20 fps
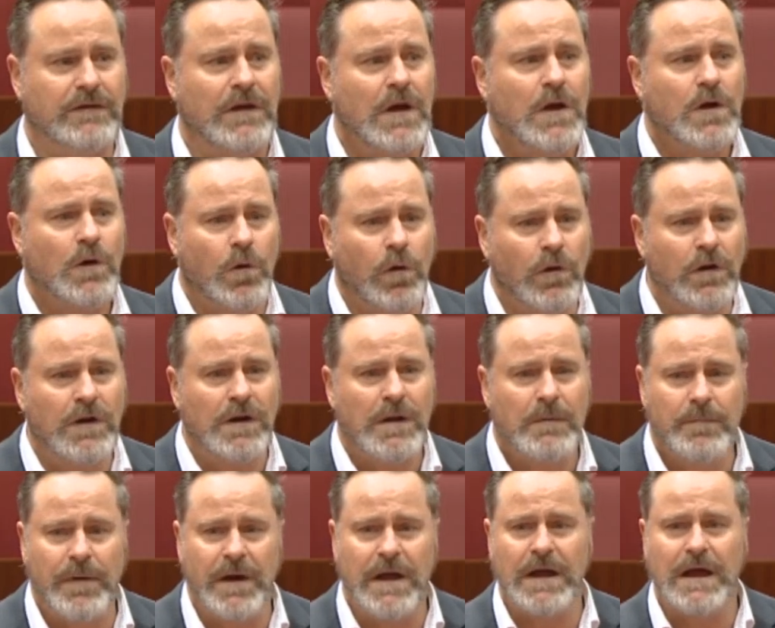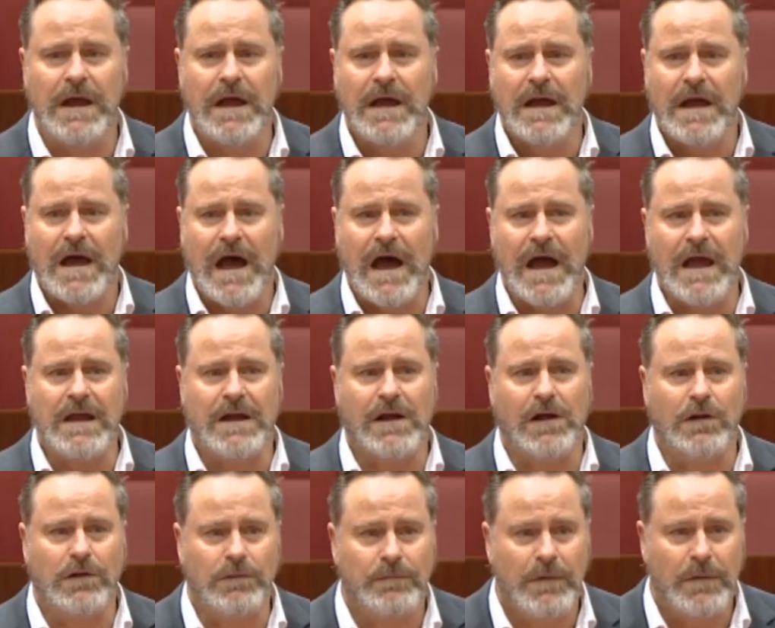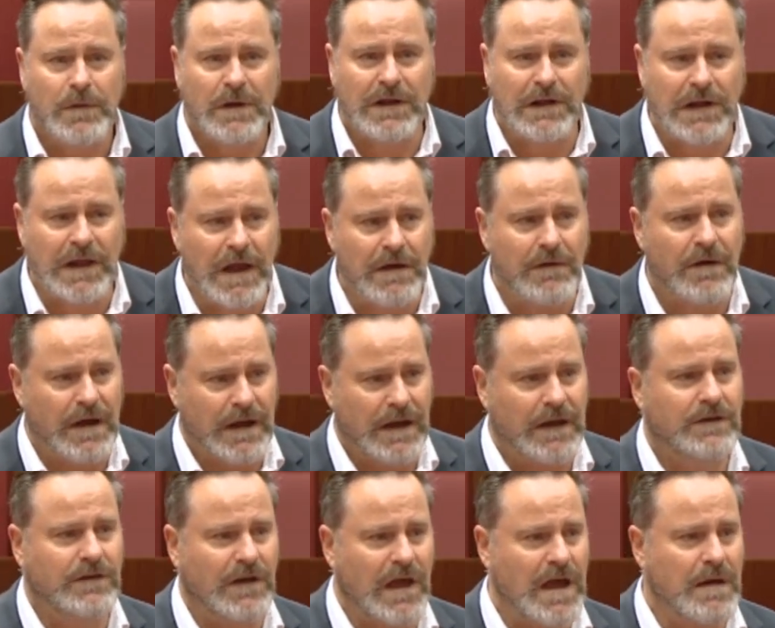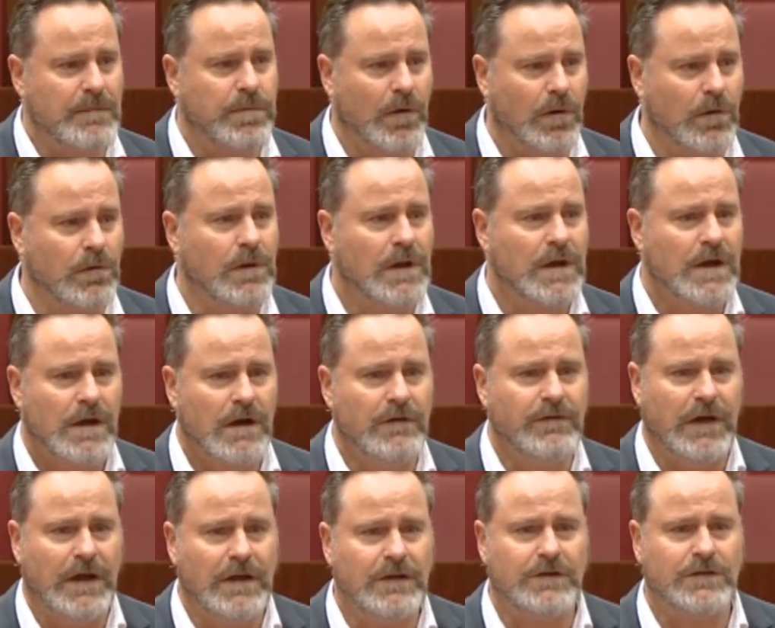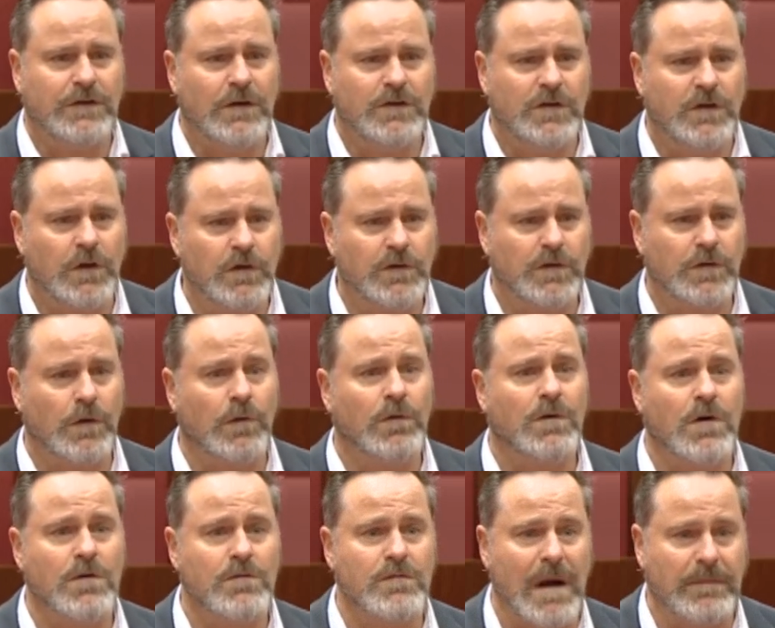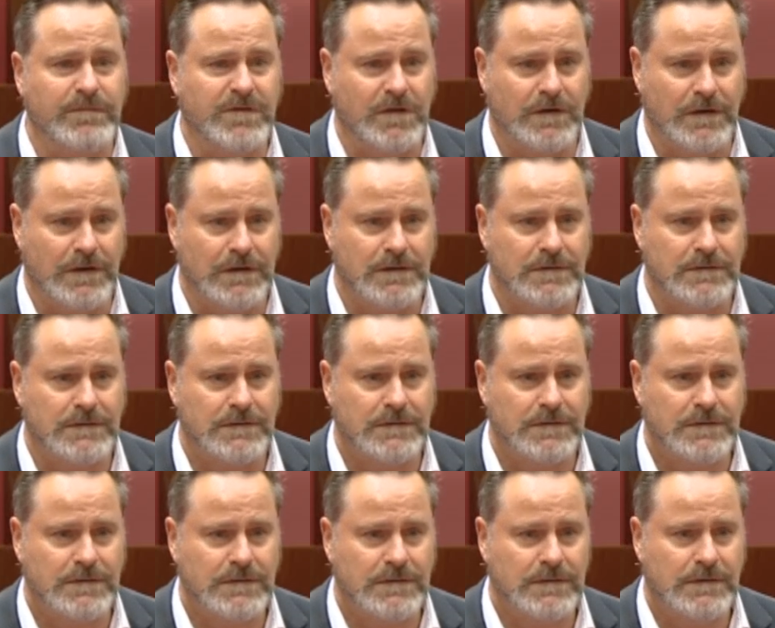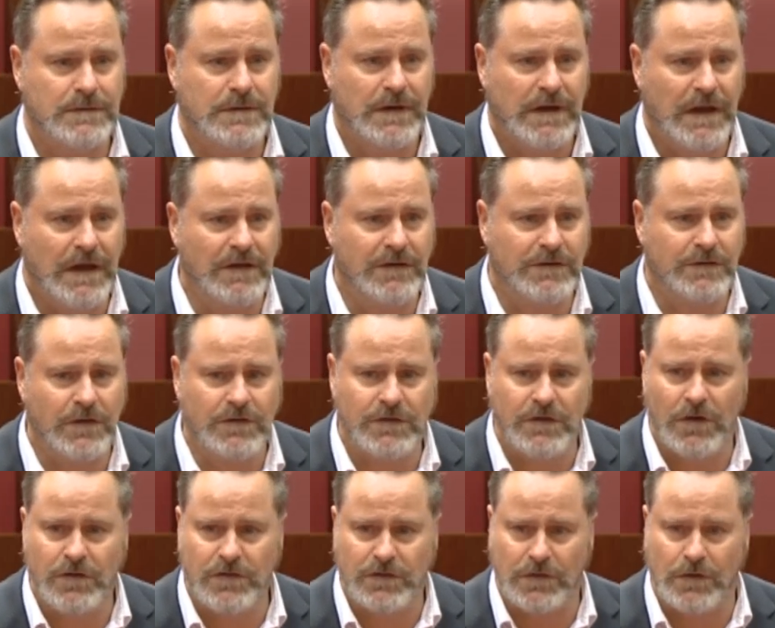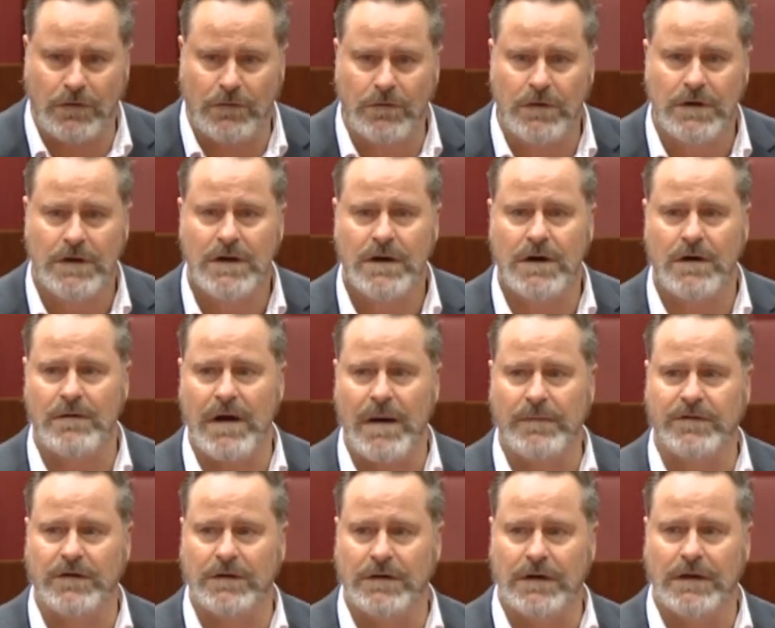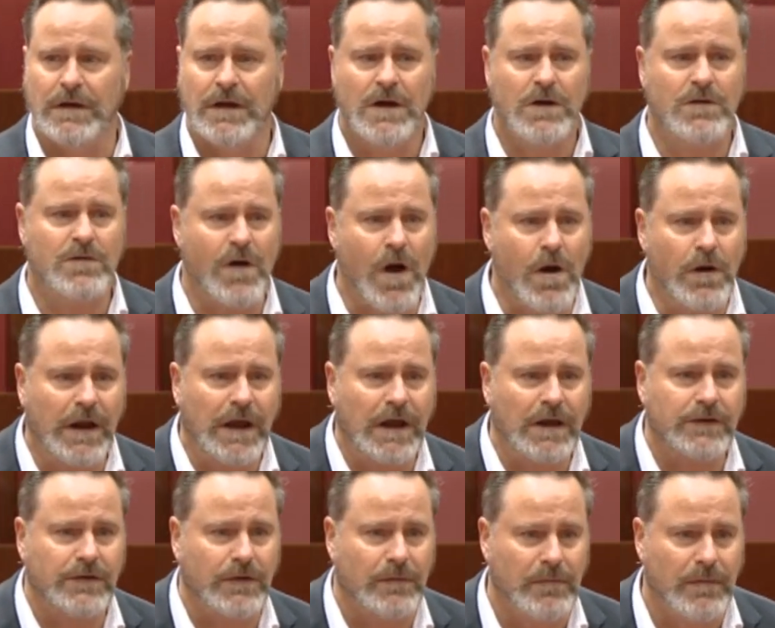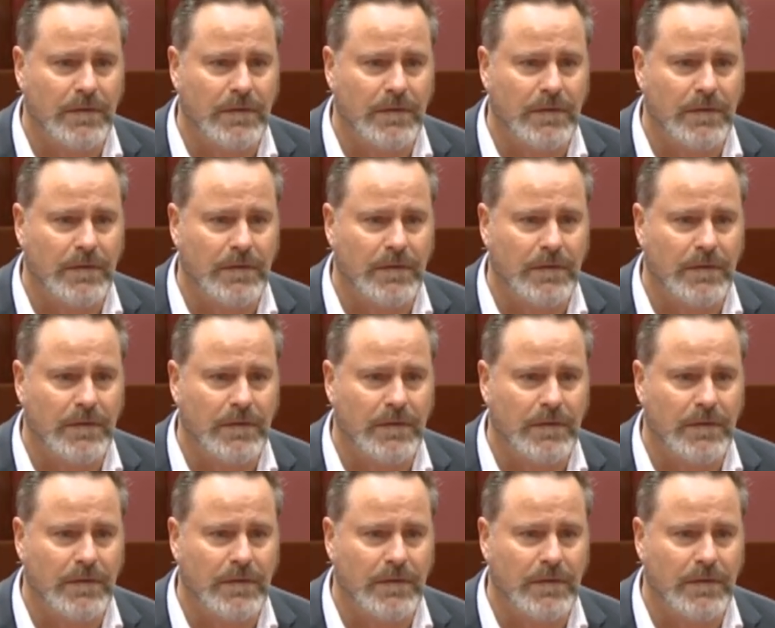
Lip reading: Couldn't be a clearer example of institutional corruption. Institutional corruption. Cronyism.